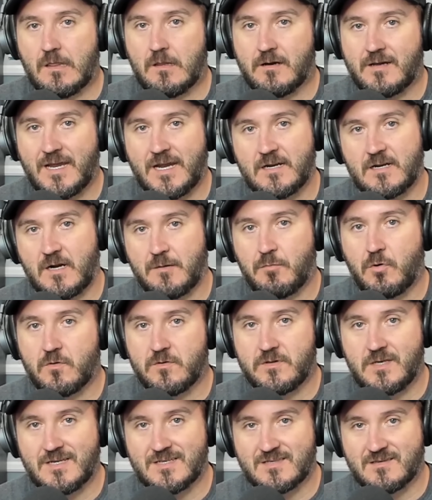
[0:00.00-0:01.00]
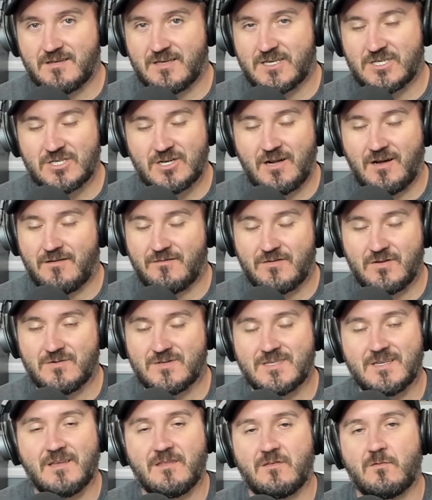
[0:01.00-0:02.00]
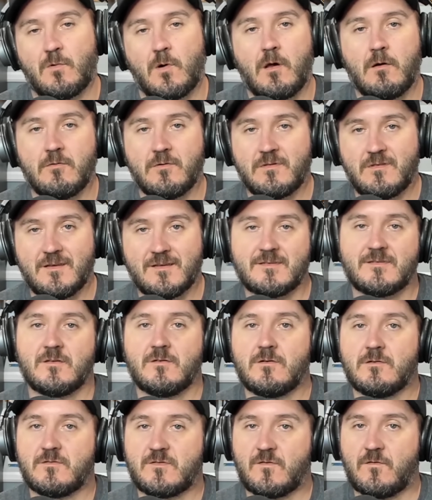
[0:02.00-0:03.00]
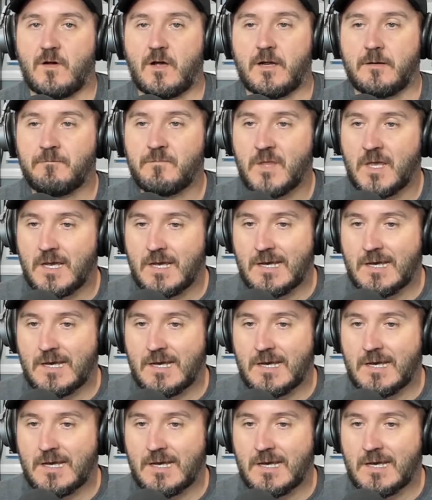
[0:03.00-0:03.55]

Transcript: look at it. I pulled the insulation off. There was nothing wrong with it, so it was fine.